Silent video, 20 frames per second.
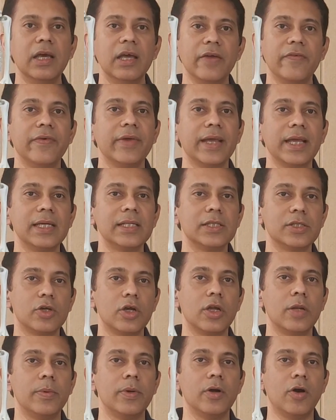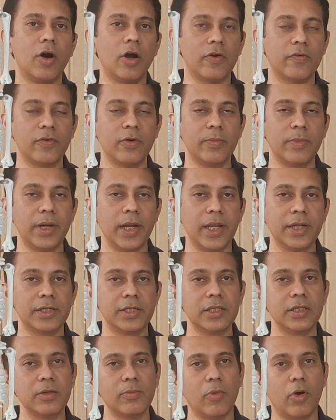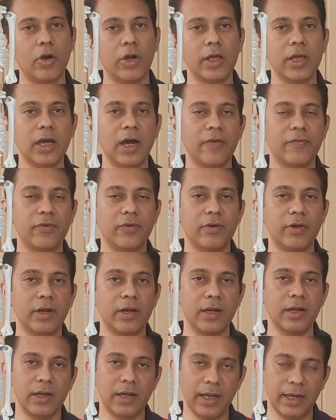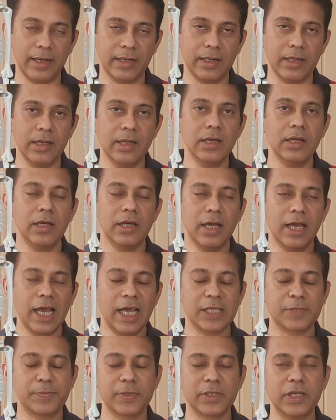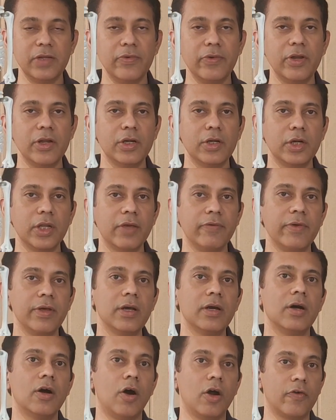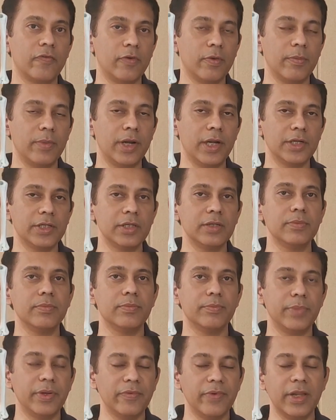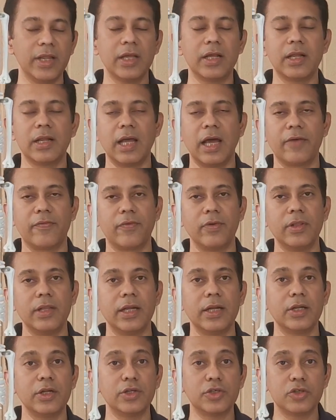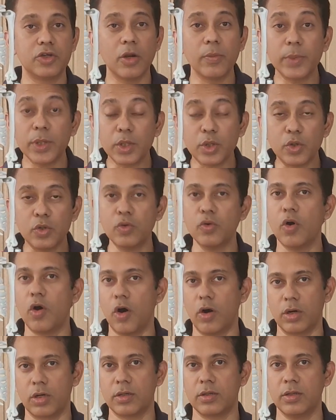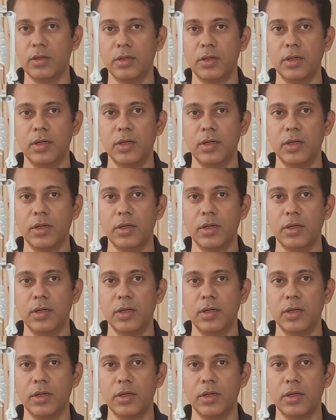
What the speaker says: If in case it's going to be a hot fermentation, the morning, afternoon and night. Especially when you're doing a hot fermentation, be very careful that it should not be too hot.